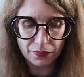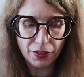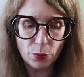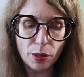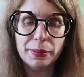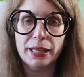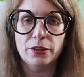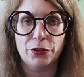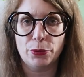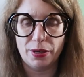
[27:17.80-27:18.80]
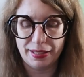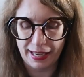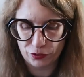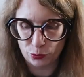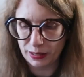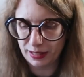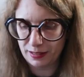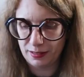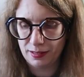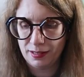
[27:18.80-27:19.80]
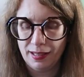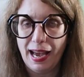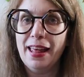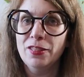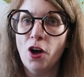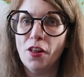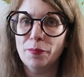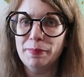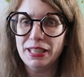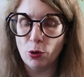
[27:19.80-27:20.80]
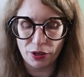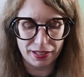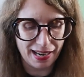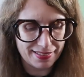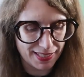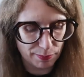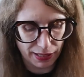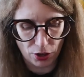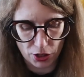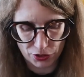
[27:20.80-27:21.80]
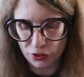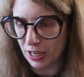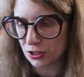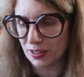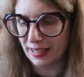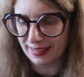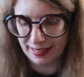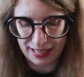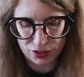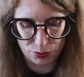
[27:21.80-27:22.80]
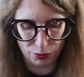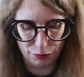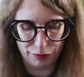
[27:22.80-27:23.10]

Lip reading: There will be another one next week. And not me organizing my yarn stash like an actual